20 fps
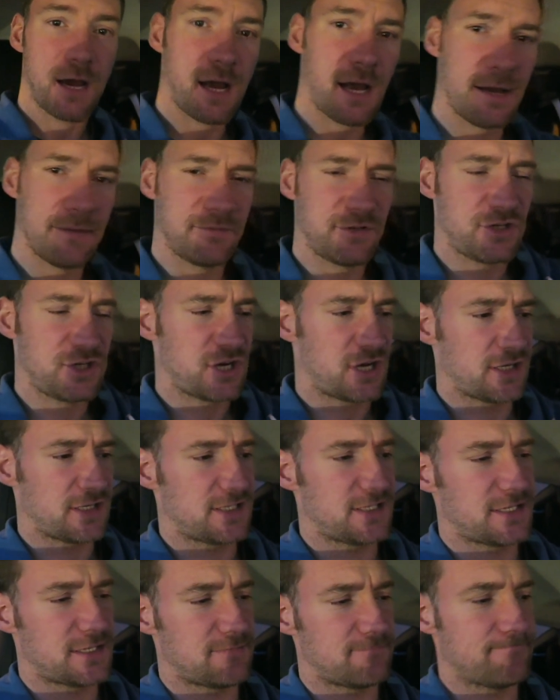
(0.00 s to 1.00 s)
I'm
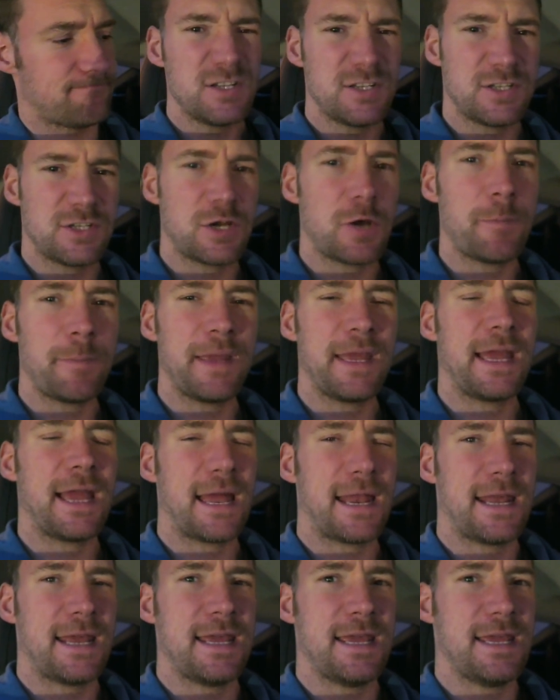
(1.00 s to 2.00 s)
just stopping
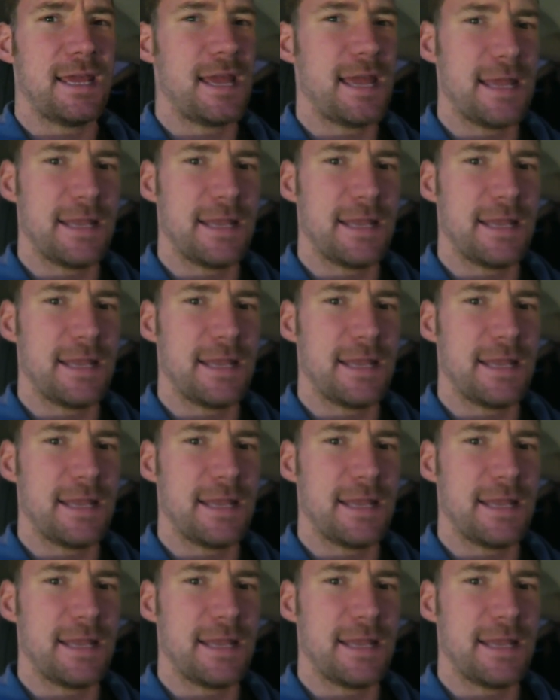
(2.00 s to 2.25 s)
any